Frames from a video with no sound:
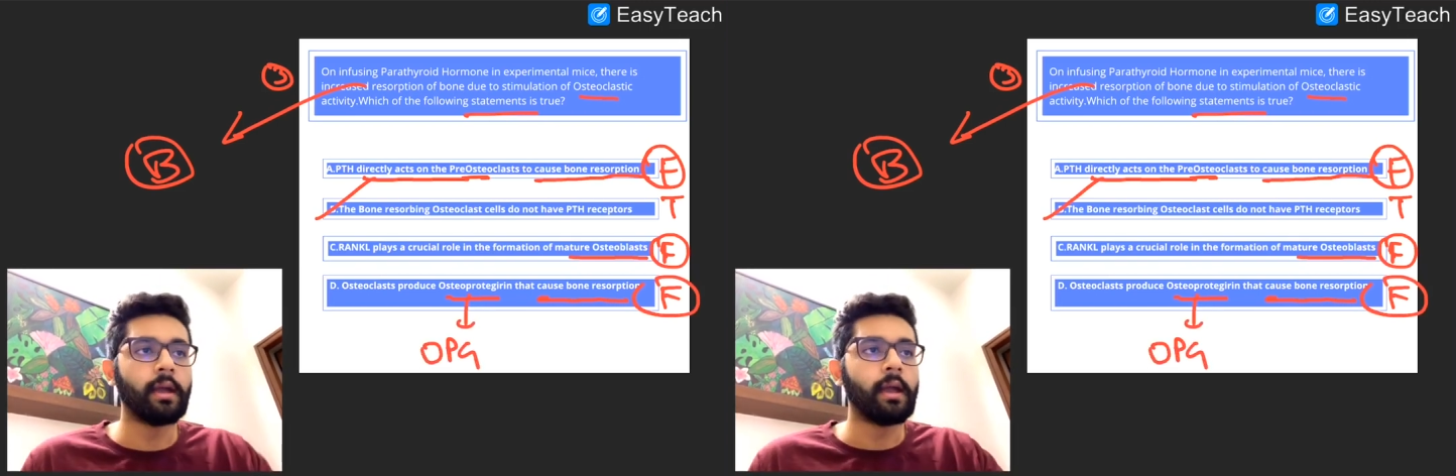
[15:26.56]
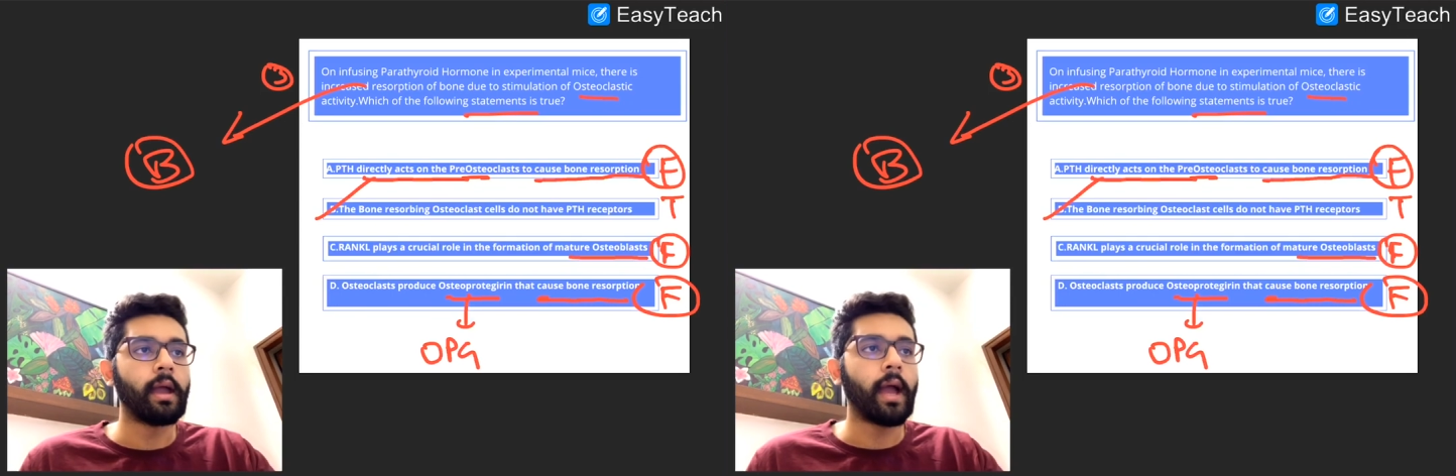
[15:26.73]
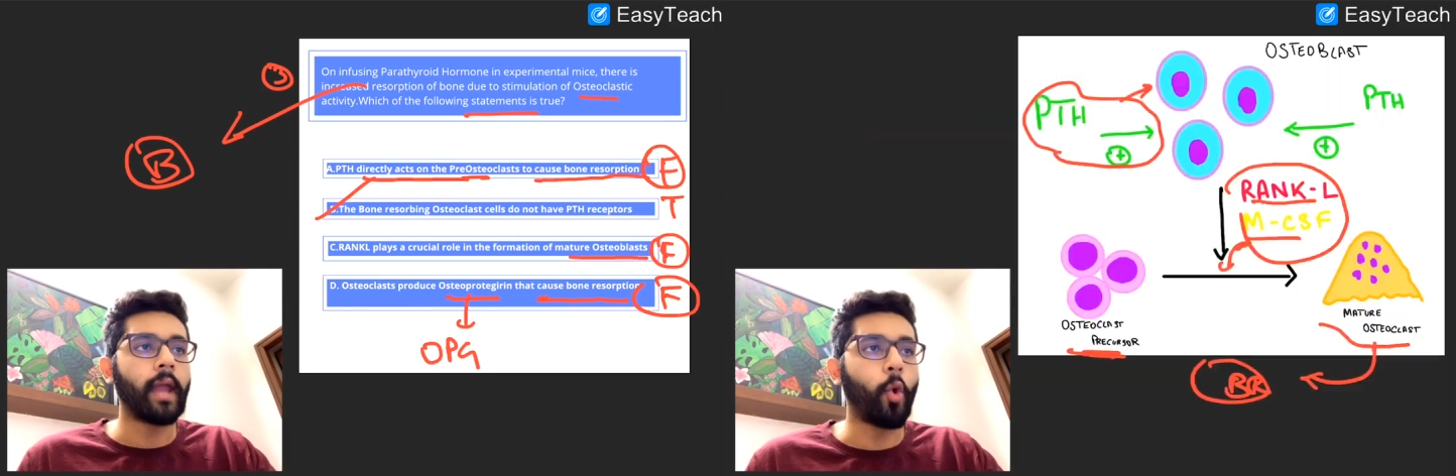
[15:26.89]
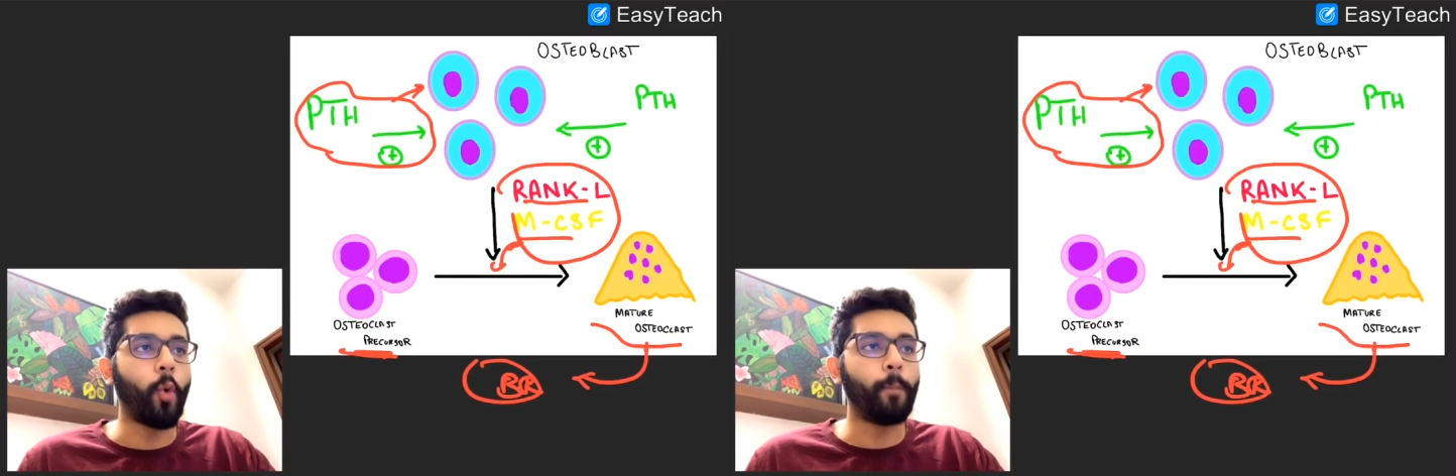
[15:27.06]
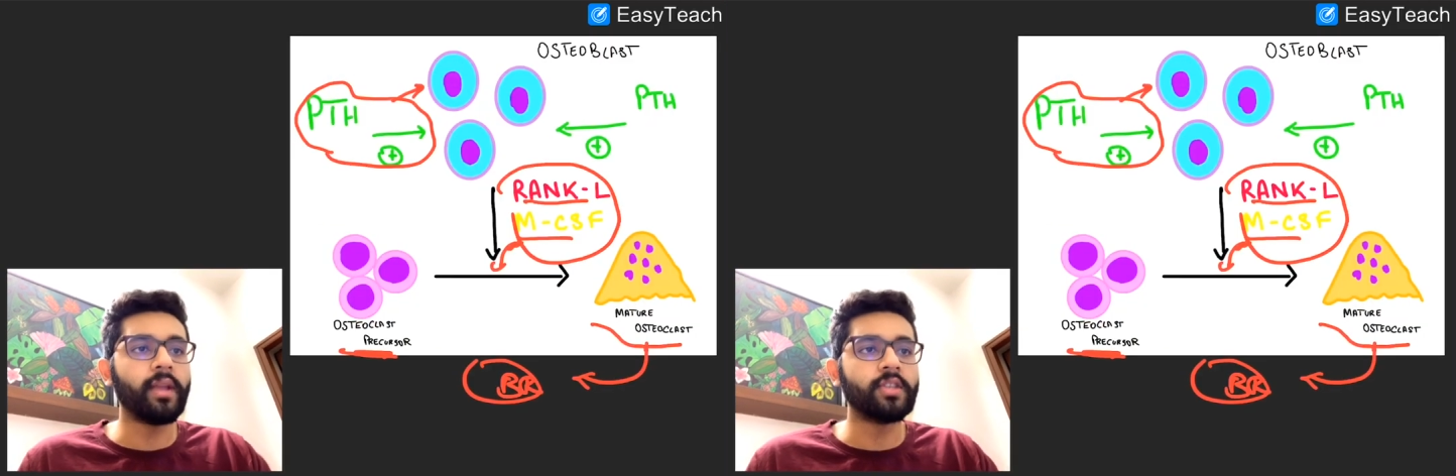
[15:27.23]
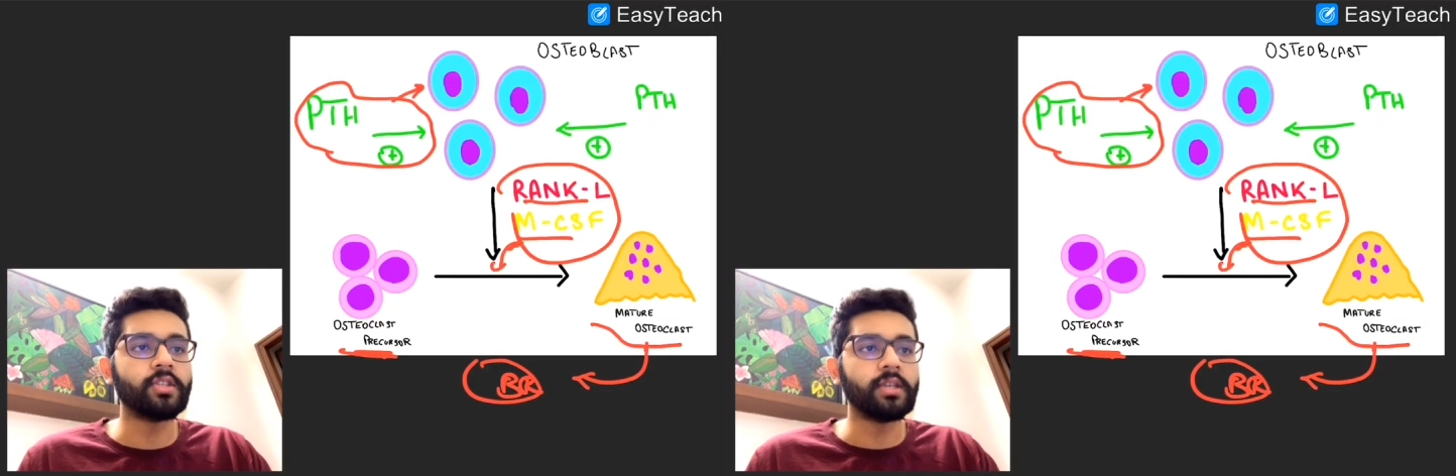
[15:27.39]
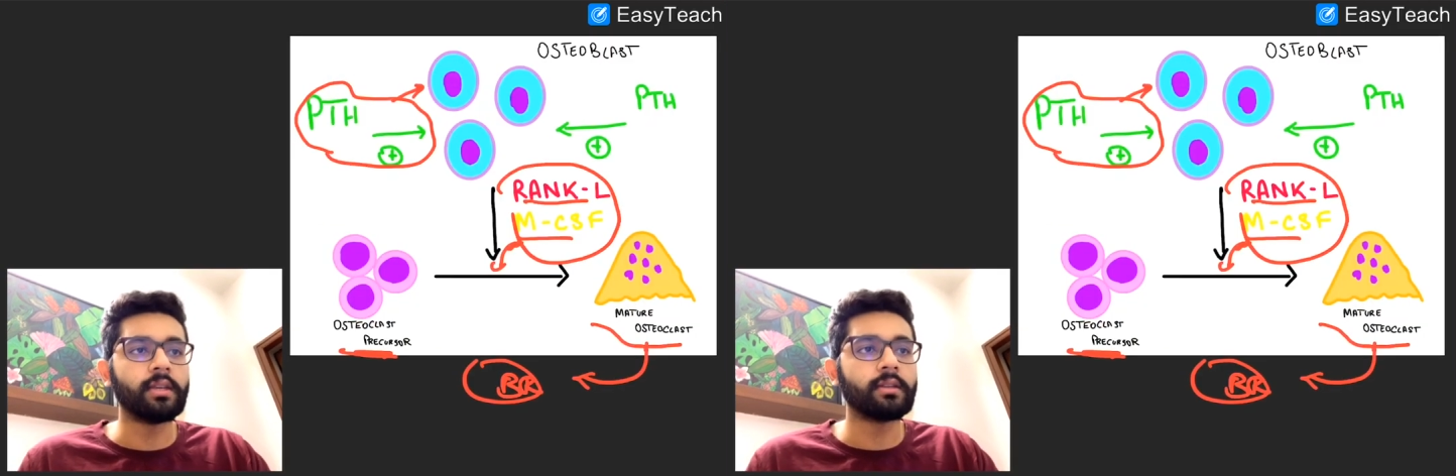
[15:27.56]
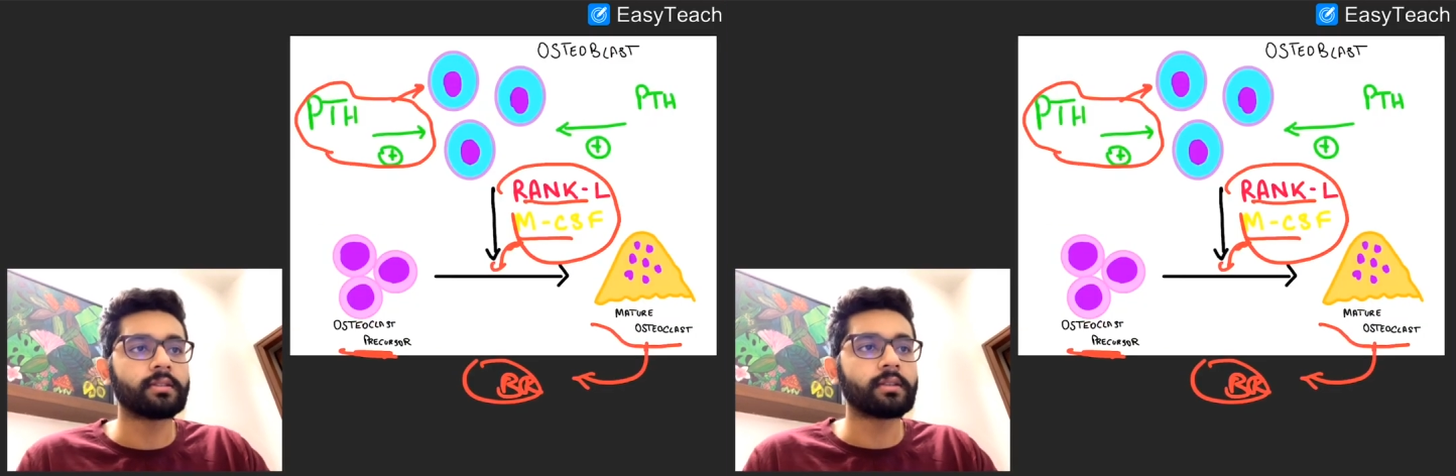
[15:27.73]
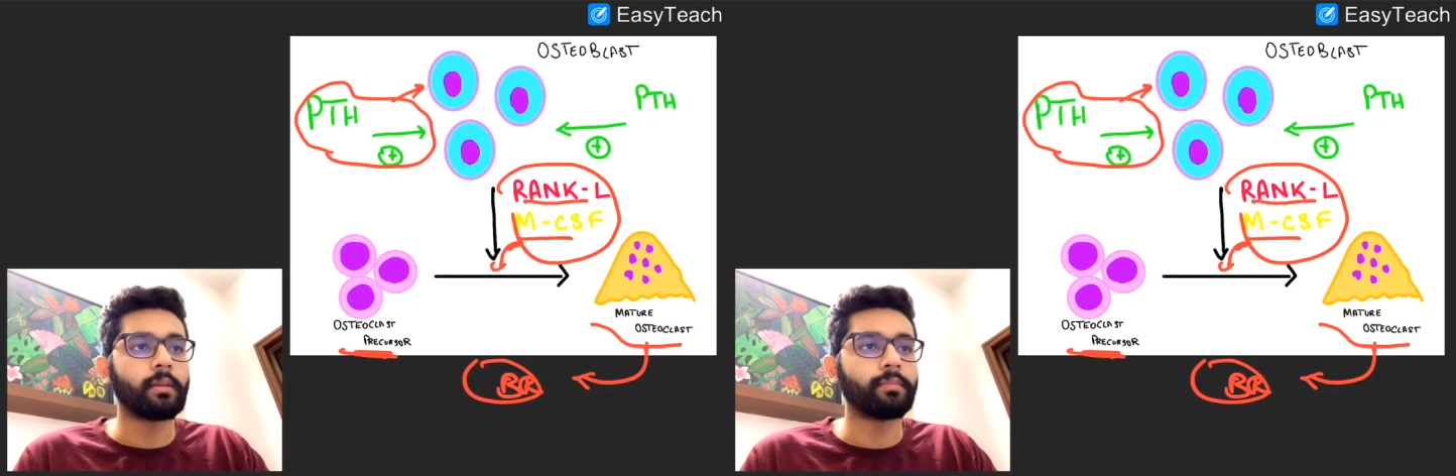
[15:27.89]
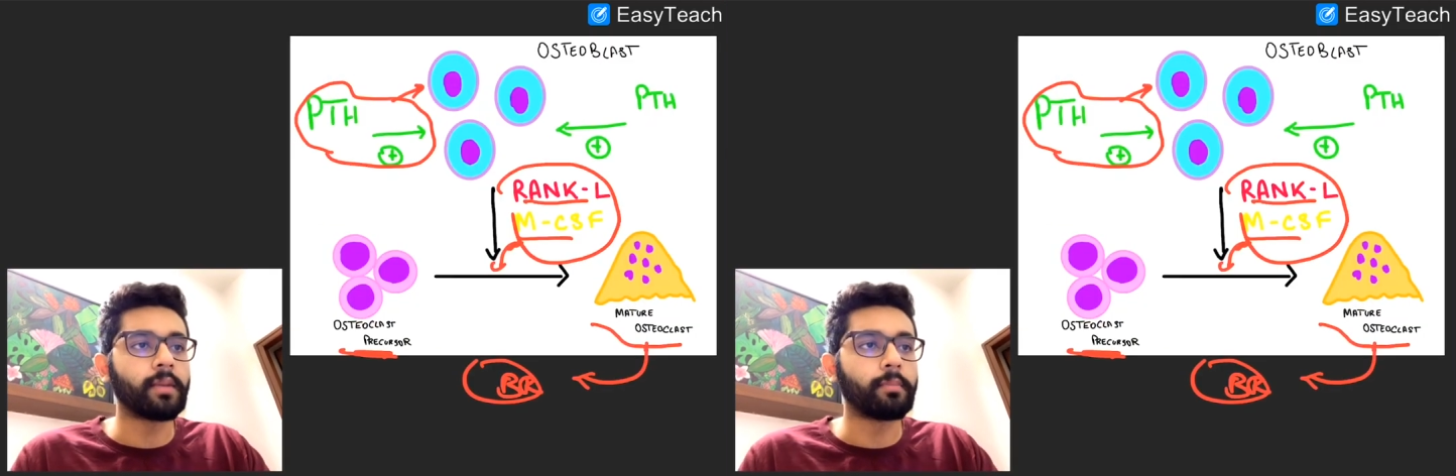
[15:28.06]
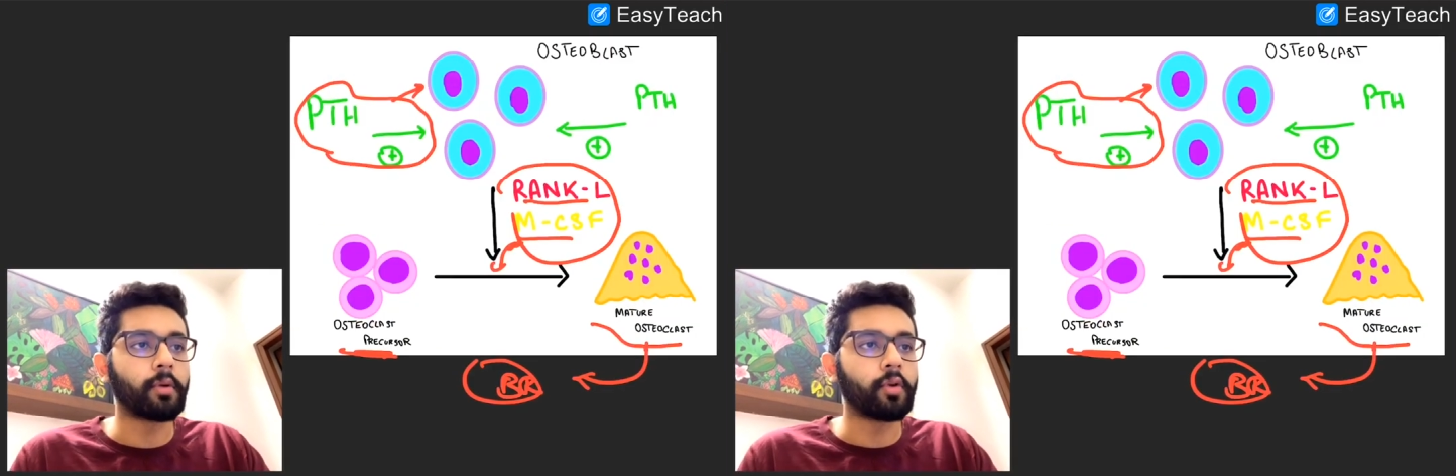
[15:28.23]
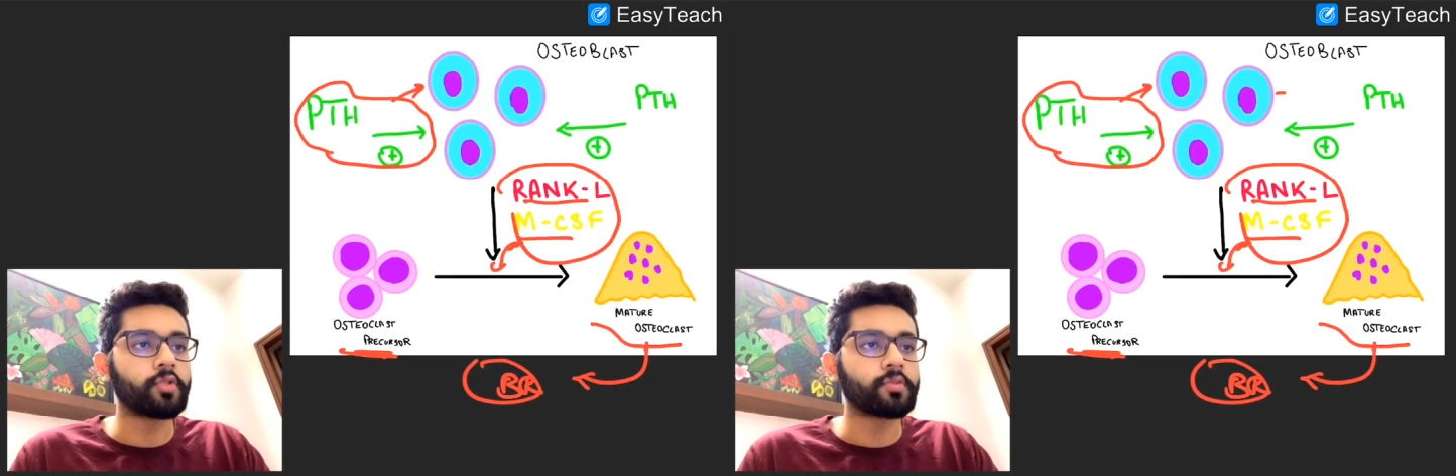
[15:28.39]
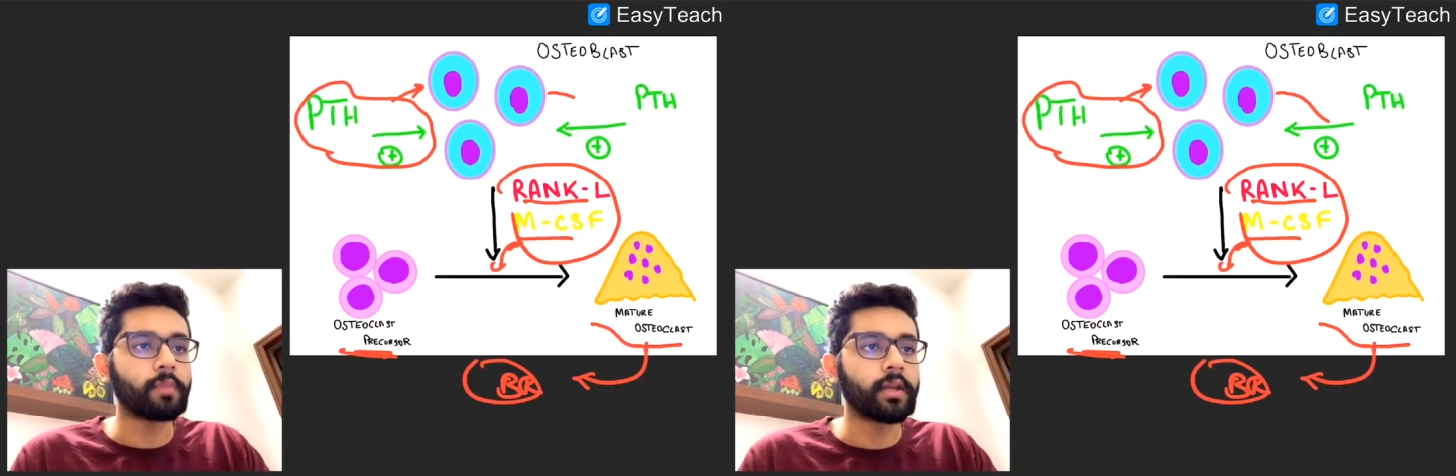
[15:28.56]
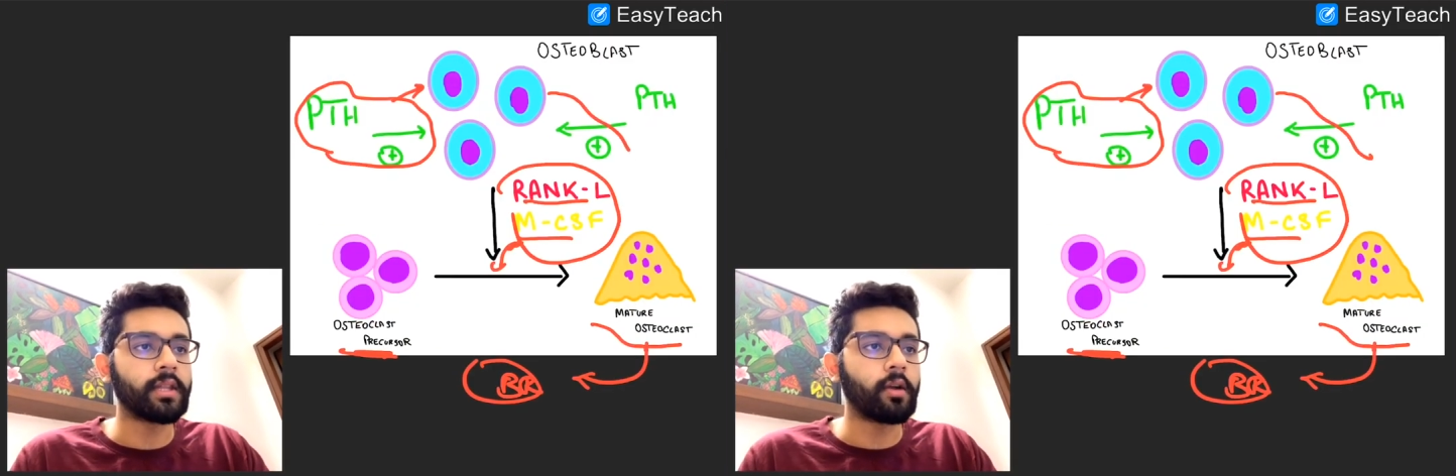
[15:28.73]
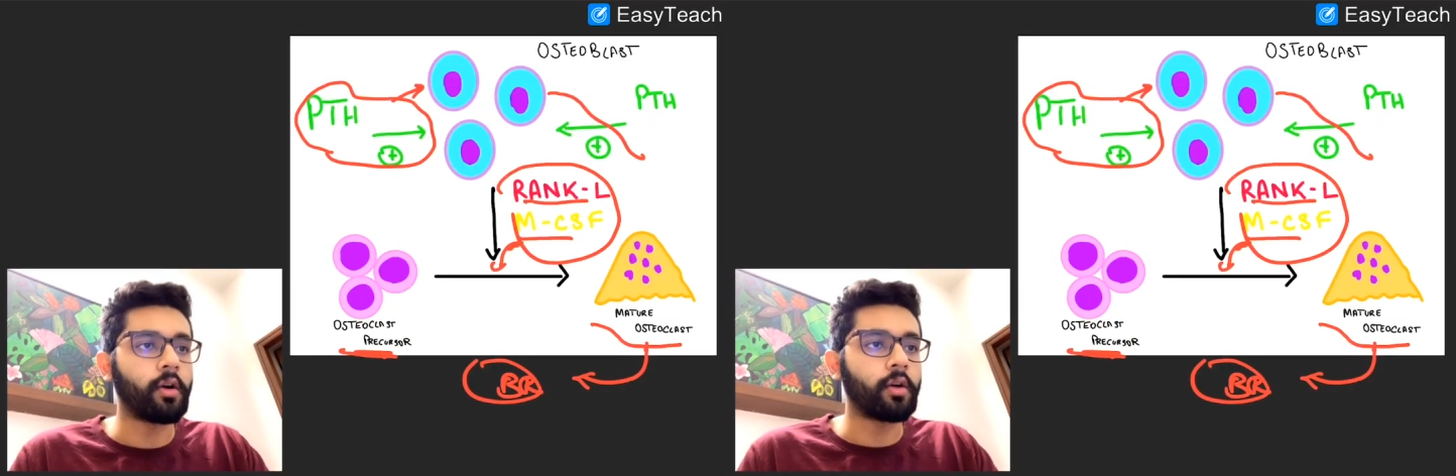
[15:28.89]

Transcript: and OPG is something produced by the